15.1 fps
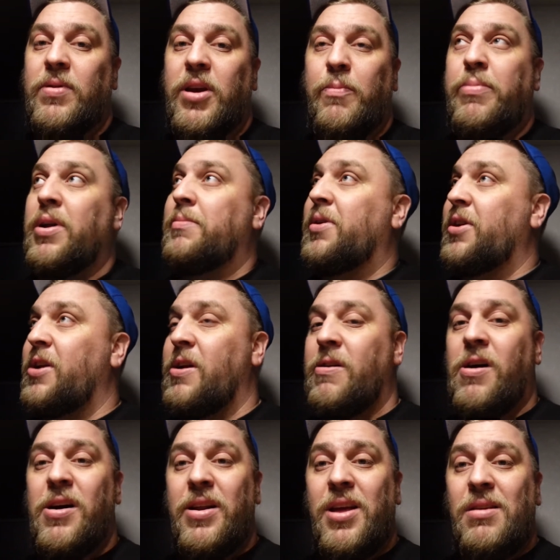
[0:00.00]
You put them under your
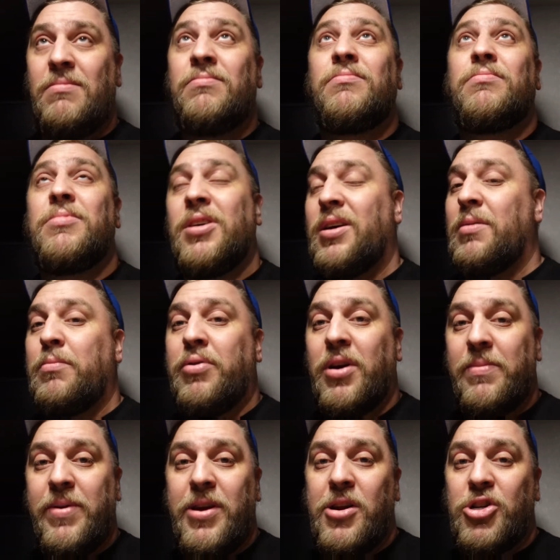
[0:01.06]
awning, put
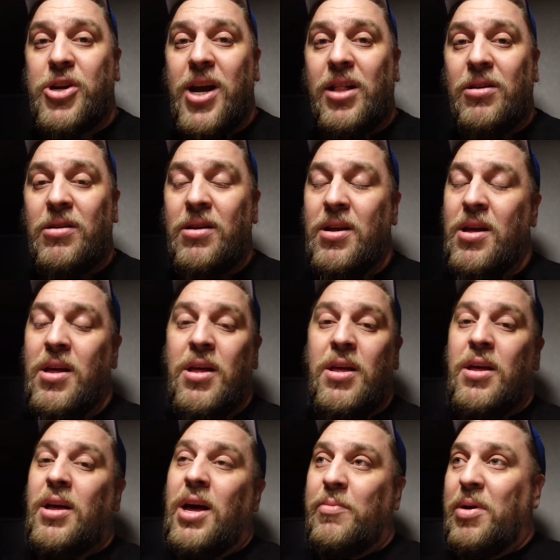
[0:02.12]
them in your trailer,
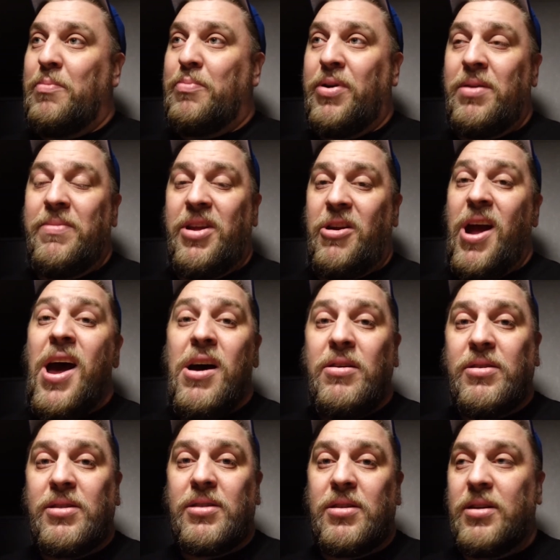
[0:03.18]
I mean put them in your
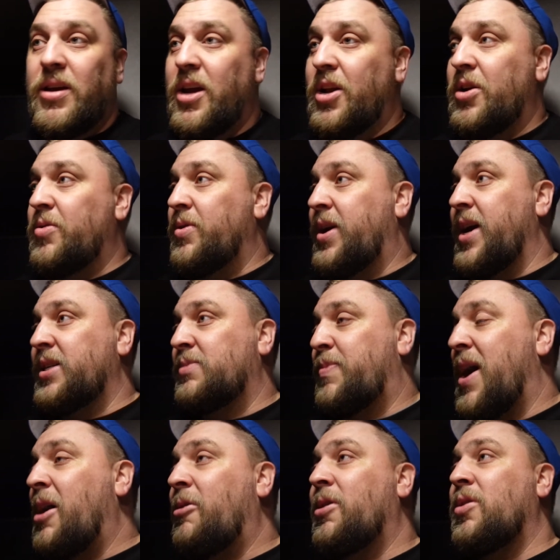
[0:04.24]
house, you know, in case the
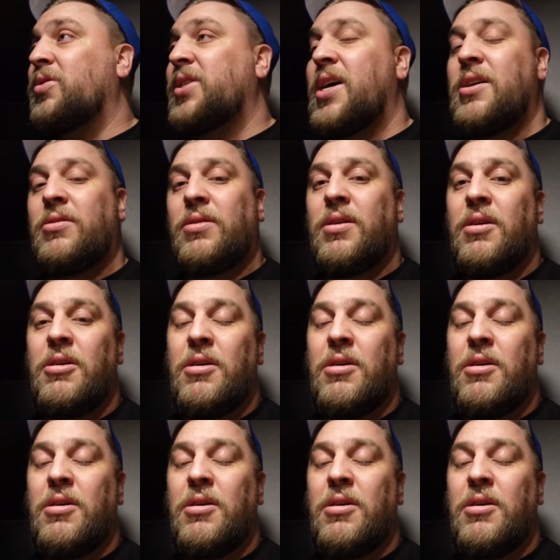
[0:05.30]
power goes out,